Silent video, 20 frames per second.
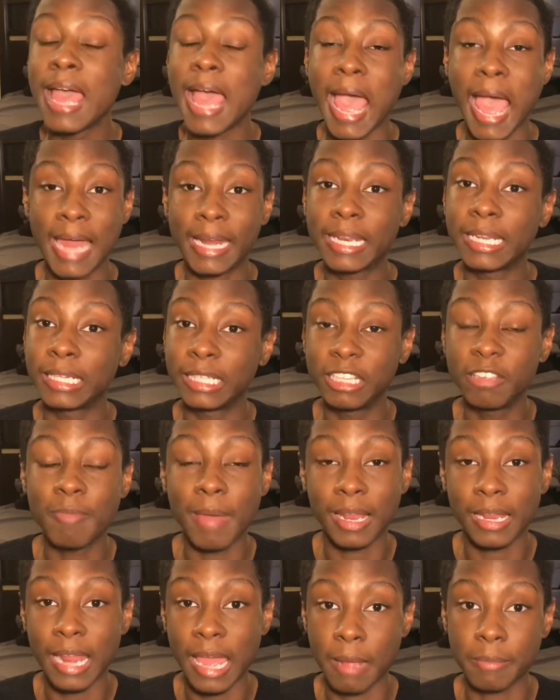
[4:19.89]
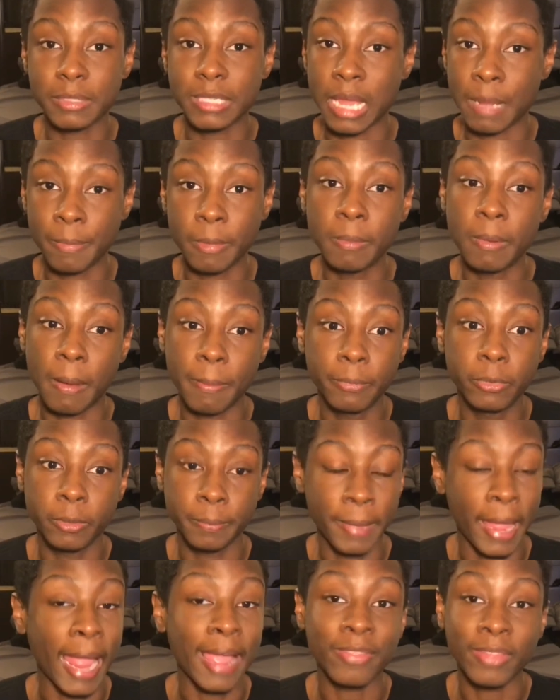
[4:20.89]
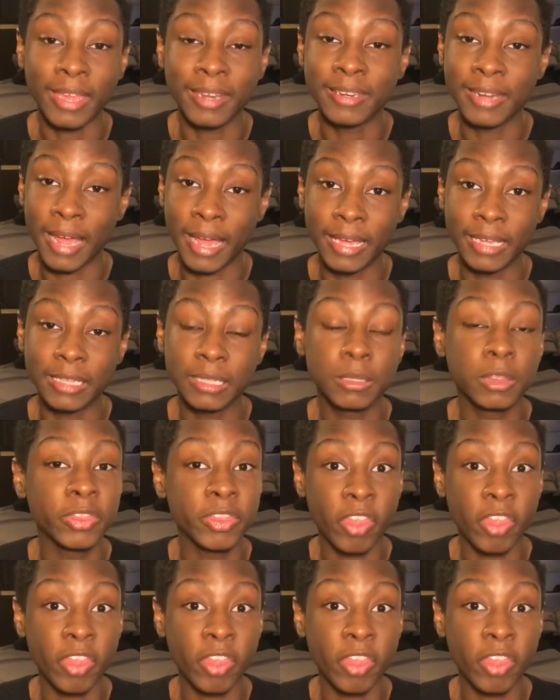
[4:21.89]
I didn't leave my laptop in my book bag that night.